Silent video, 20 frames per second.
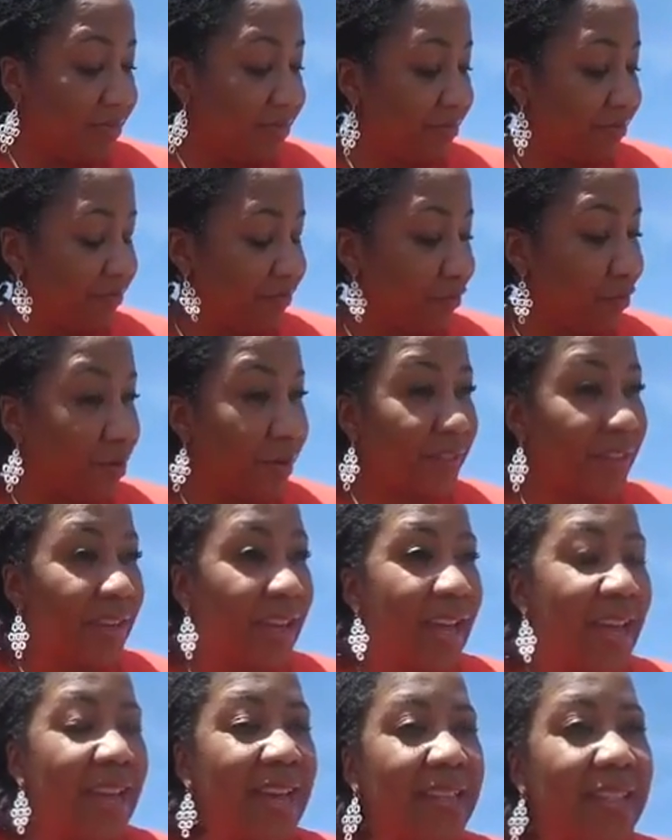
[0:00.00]
for the
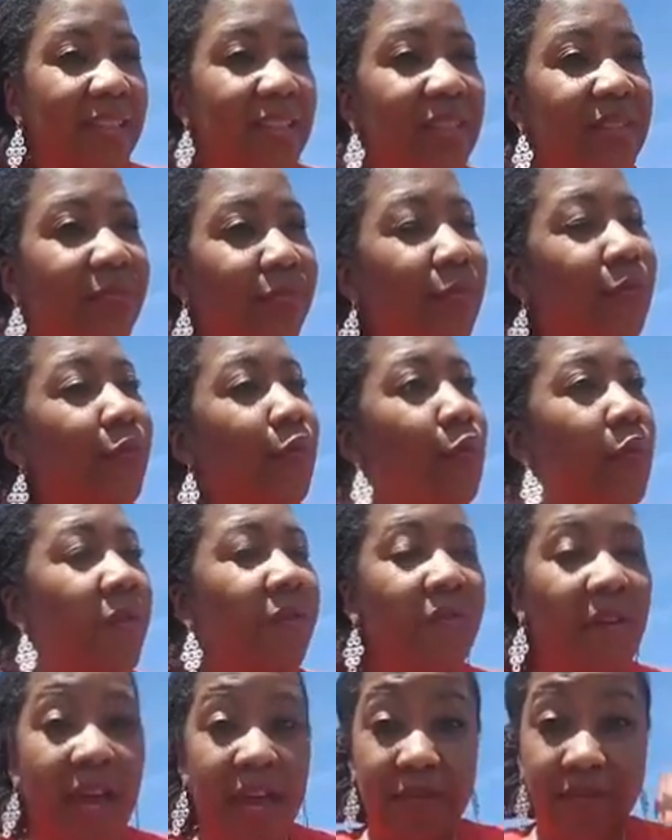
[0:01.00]
last 4 or
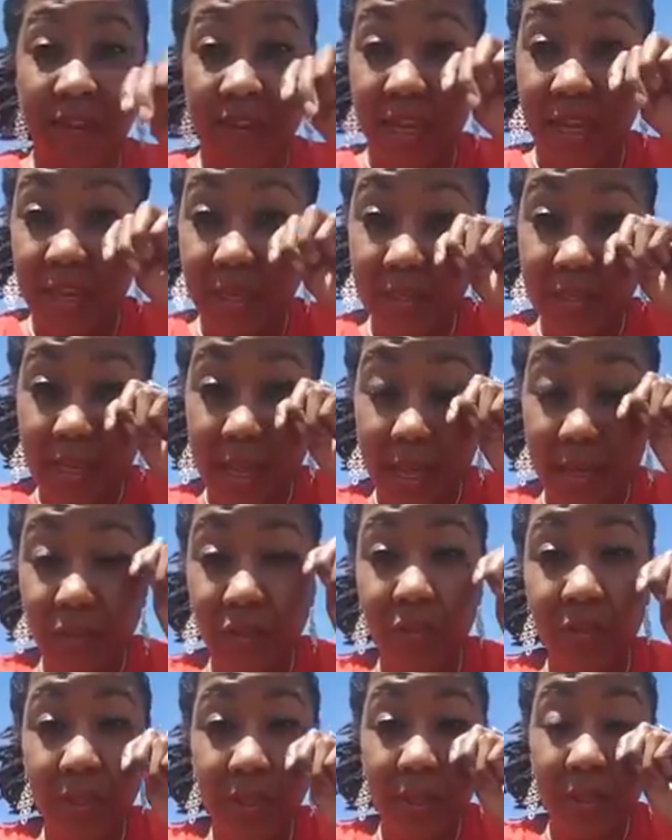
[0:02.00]
5 days,
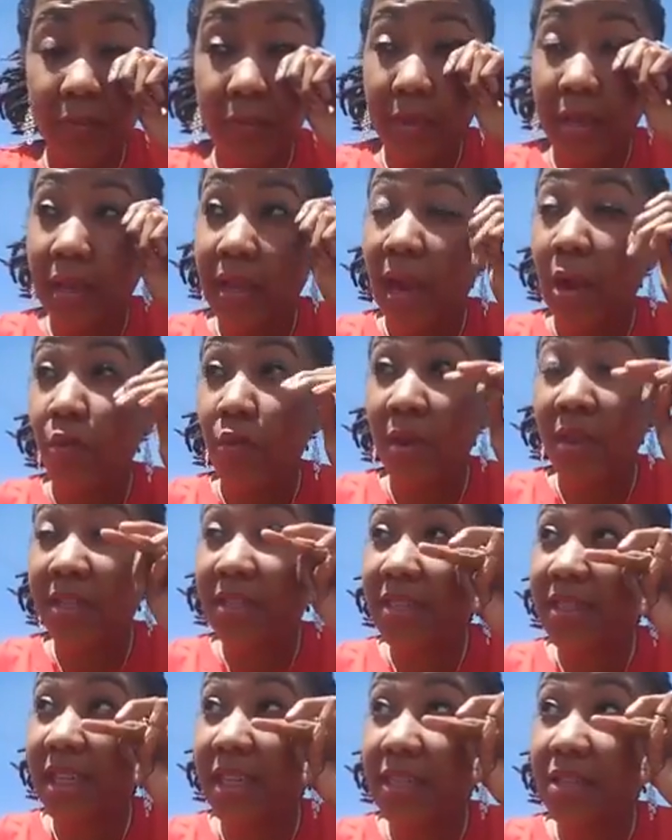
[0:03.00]
actually. And I want to
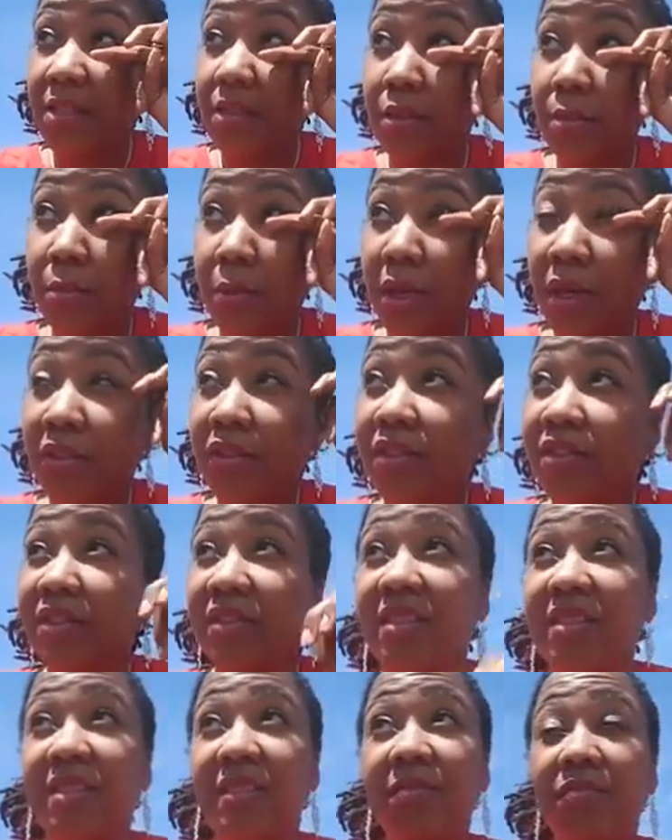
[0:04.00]
say to the
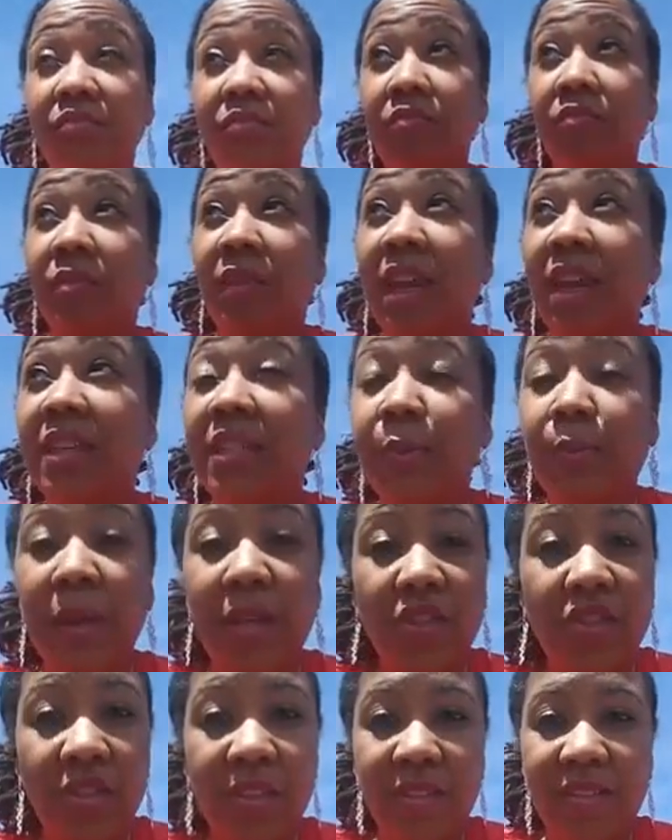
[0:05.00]
mothers,
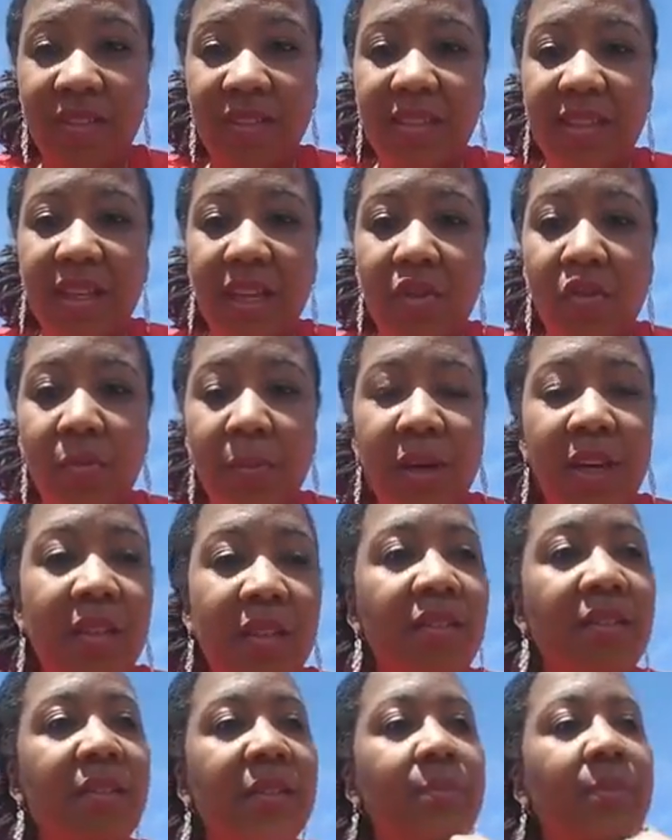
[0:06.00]
especially the single
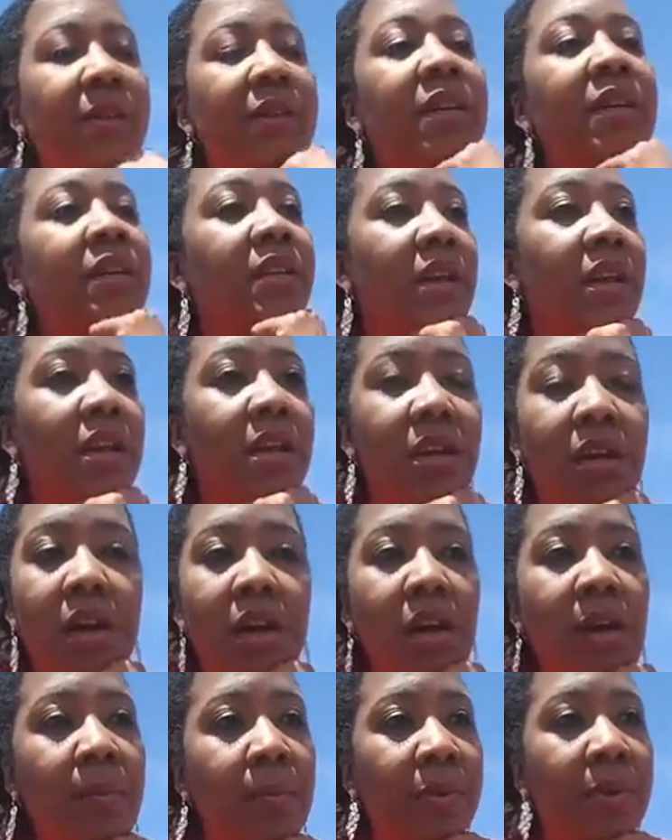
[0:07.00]
mothers, but
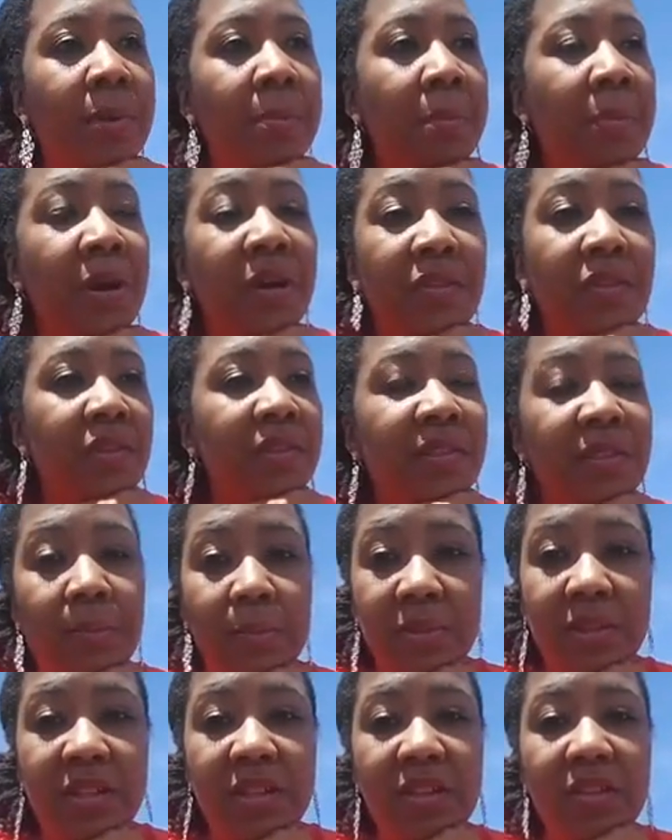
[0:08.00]
mothers in
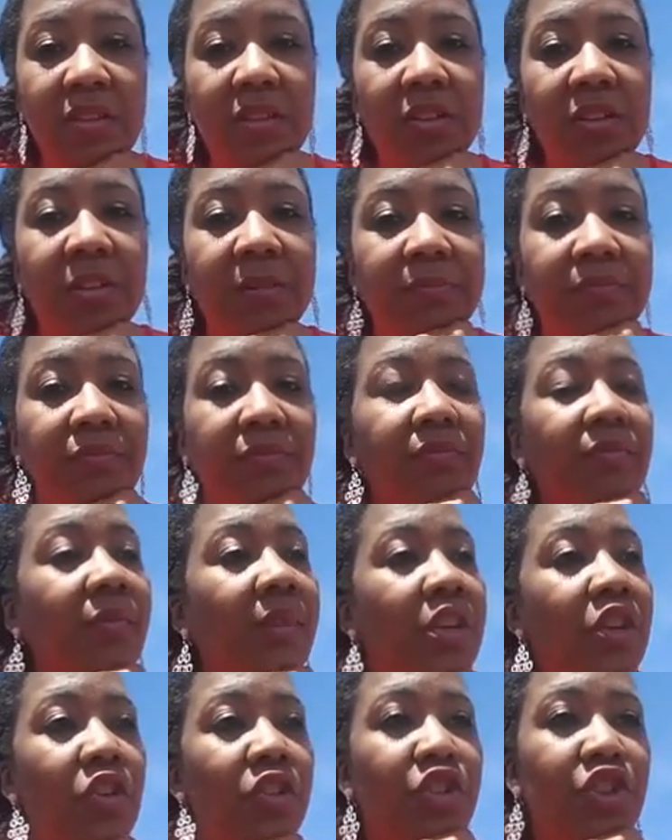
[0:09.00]
particular,
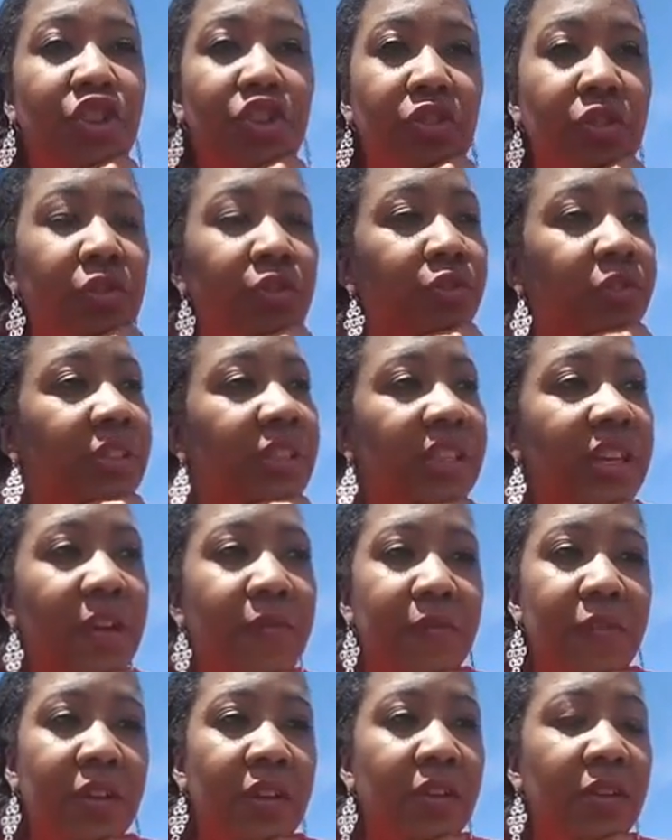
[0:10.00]
your children
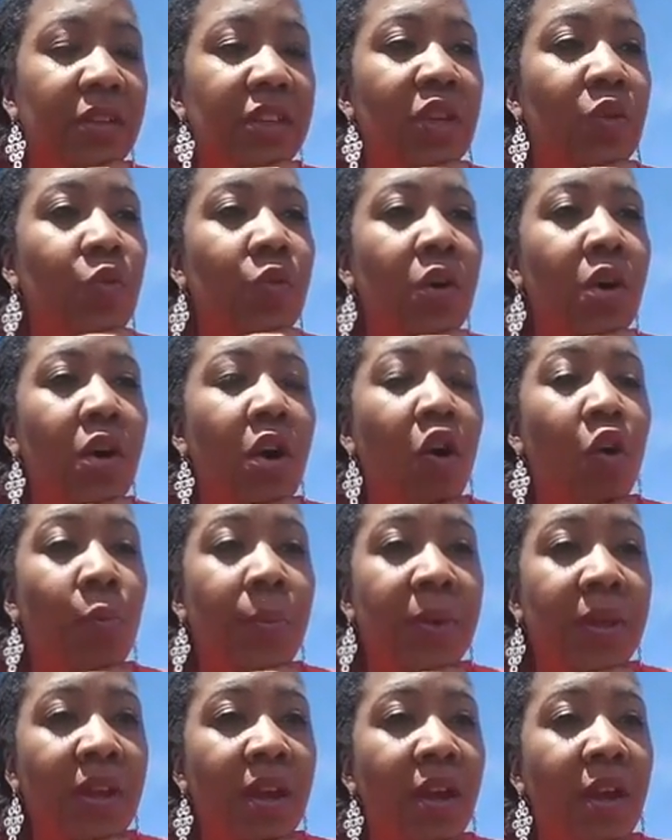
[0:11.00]
definitely will
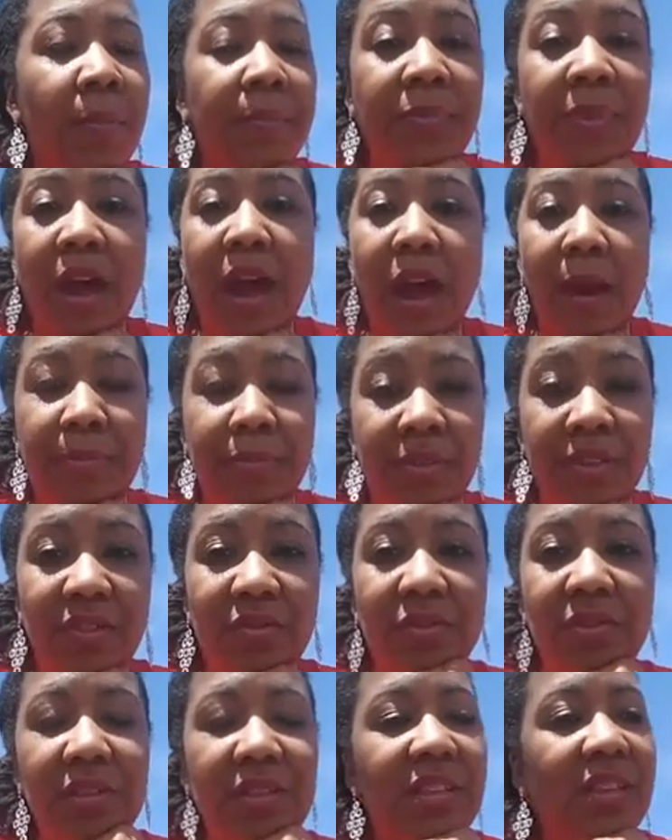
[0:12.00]
open up the
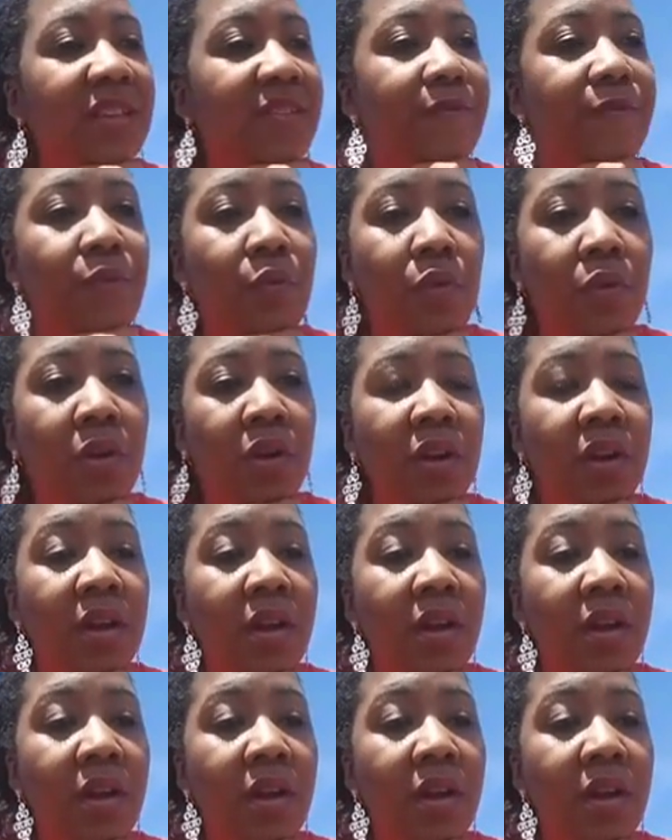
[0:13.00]
opportunity for